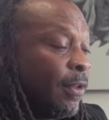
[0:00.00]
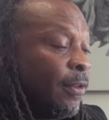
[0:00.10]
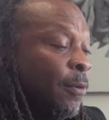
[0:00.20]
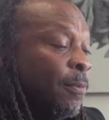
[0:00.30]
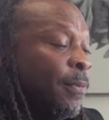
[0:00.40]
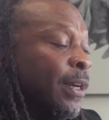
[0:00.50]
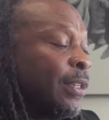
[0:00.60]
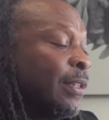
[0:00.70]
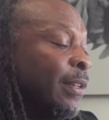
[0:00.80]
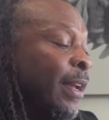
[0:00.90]
you
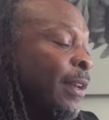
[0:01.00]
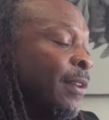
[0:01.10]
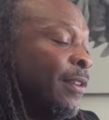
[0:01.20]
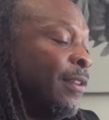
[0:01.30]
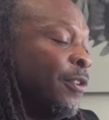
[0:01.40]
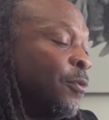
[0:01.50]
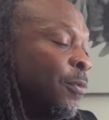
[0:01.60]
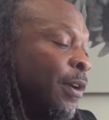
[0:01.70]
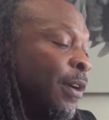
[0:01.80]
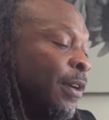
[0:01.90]
must let the
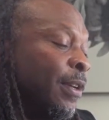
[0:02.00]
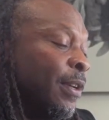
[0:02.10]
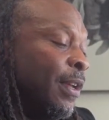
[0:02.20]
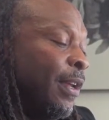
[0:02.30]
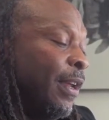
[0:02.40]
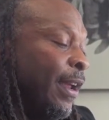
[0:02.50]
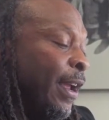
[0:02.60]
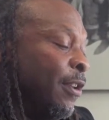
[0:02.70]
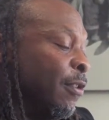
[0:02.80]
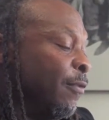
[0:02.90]
drug
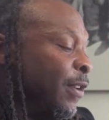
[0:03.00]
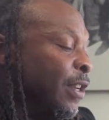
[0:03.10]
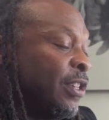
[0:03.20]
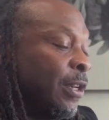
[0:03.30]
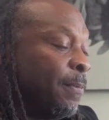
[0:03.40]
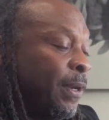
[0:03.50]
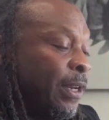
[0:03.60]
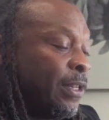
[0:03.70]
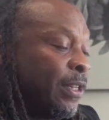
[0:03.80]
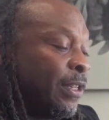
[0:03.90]
and your
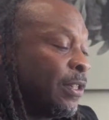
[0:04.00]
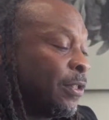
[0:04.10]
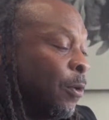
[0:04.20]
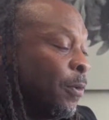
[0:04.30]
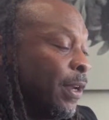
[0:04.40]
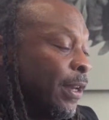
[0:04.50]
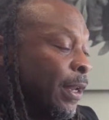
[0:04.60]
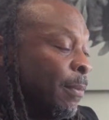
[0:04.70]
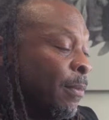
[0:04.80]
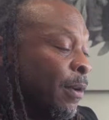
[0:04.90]
VGPG soak in
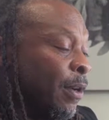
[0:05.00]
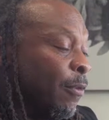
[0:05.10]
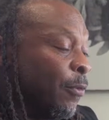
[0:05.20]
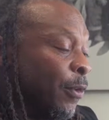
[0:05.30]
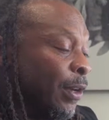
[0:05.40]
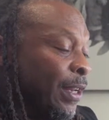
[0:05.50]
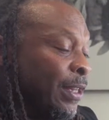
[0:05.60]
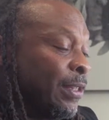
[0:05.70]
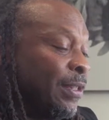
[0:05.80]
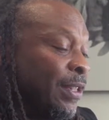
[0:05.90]
them for at
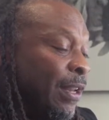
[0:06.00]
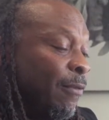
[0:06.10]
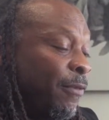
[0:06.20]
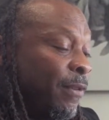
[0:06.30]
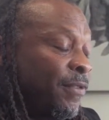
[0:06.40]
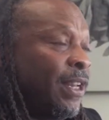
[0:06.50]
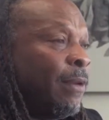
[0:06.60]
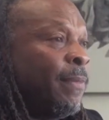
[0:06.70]
least 10-15